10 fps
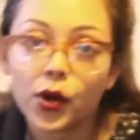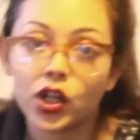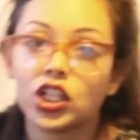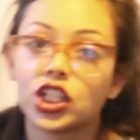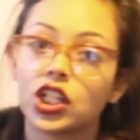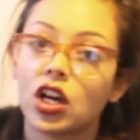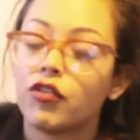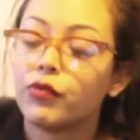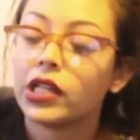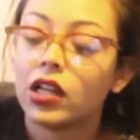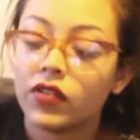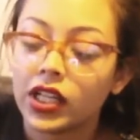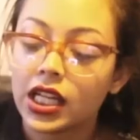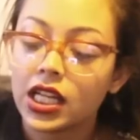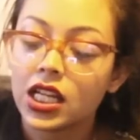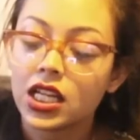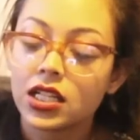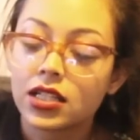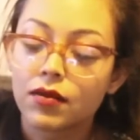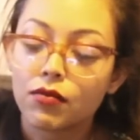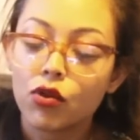polish I've been loving is